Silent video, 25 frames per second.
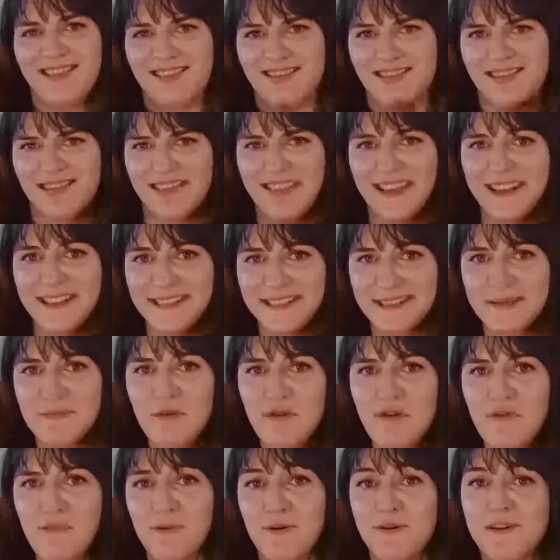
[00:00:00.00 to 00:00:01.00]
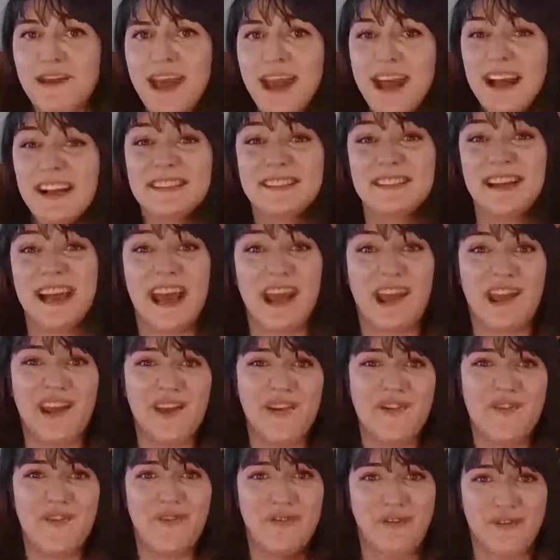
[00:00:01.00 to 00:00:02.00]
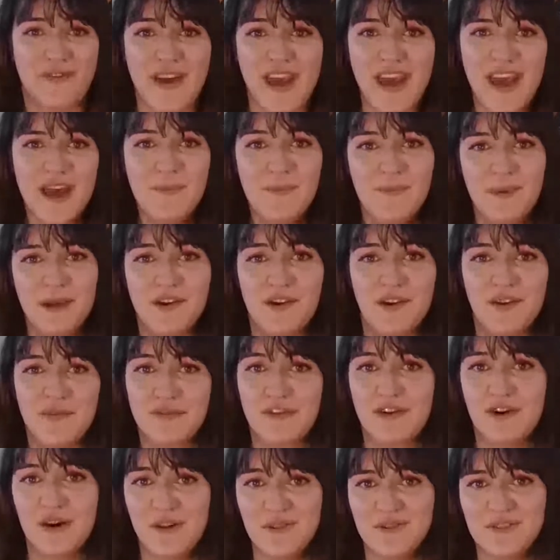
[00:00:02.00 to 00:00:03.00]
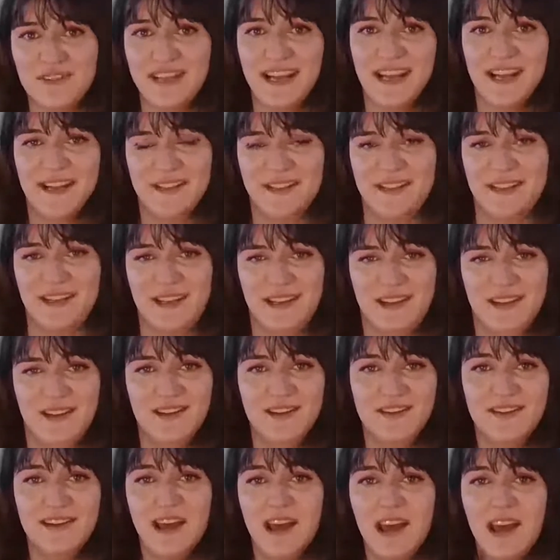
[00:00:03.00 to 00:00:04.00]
This small book has a fair bit of content in it.